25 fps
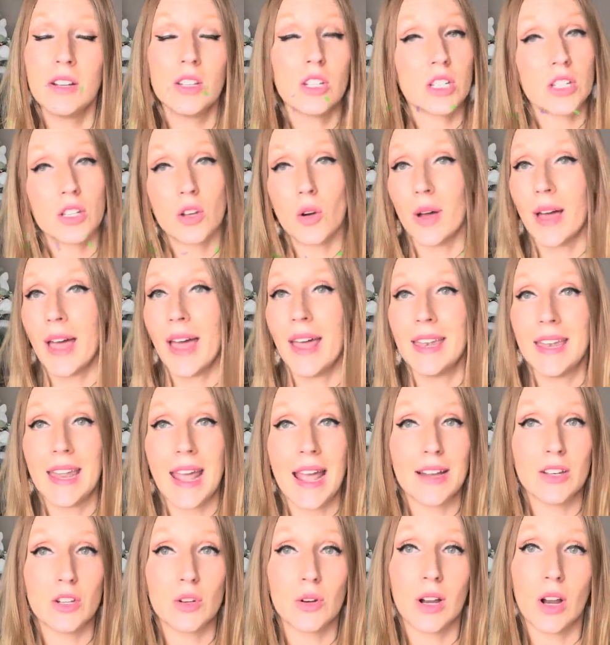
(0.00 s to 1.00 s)
just go ahead and
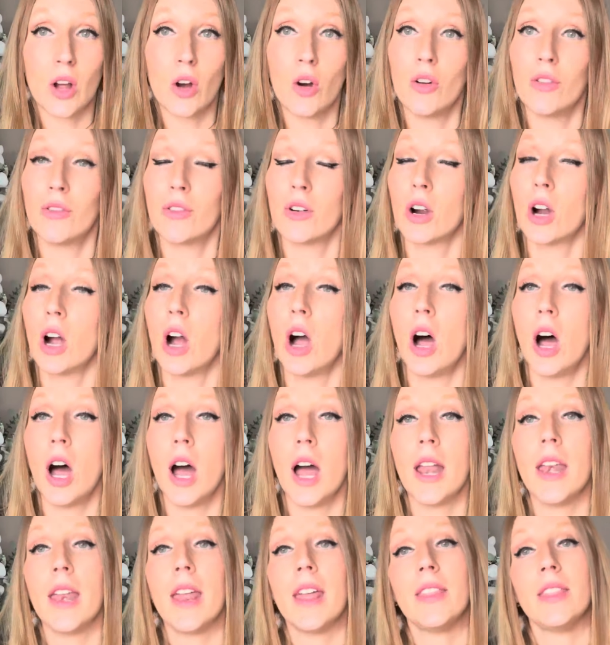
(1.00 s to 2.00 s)
enter it over
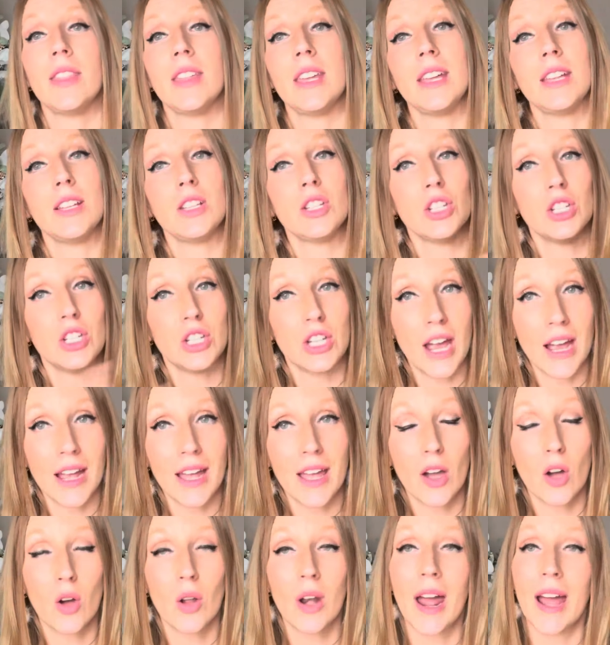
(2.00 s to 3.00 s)
on the
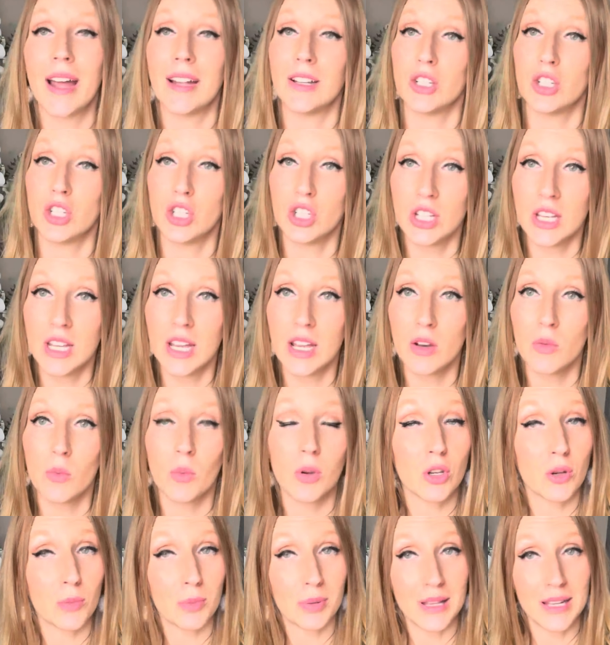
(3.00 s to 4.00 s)
checkout at Shein
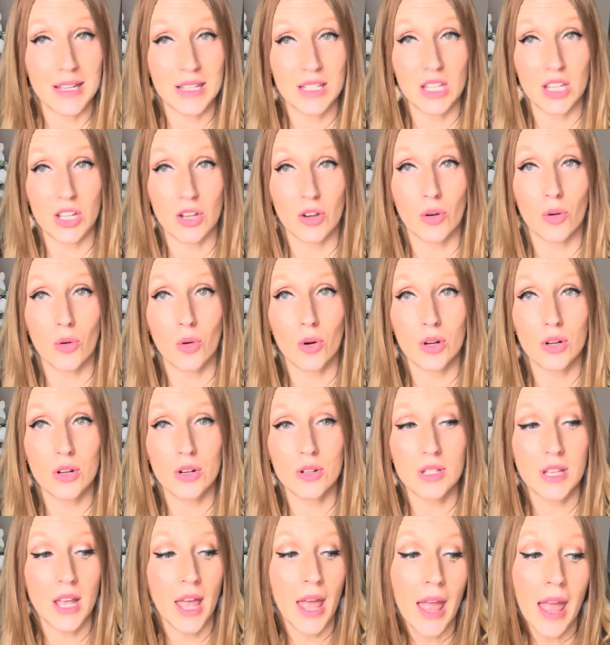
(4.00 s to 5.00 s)
when you're placing your orders